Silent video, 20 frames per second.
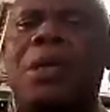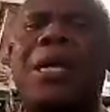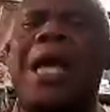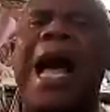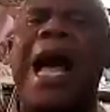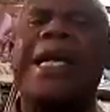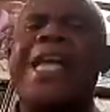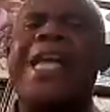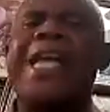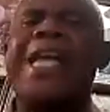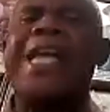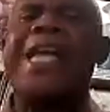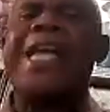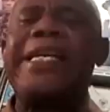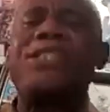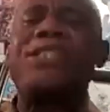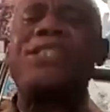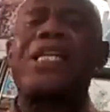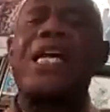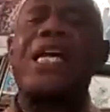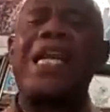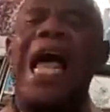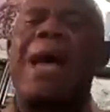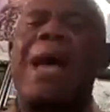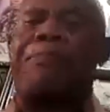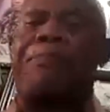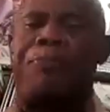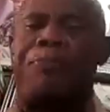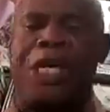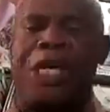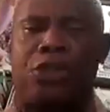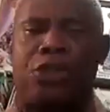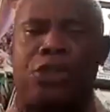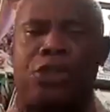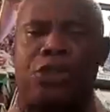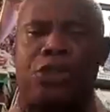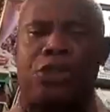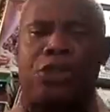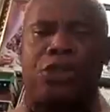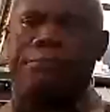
an angel appeared to him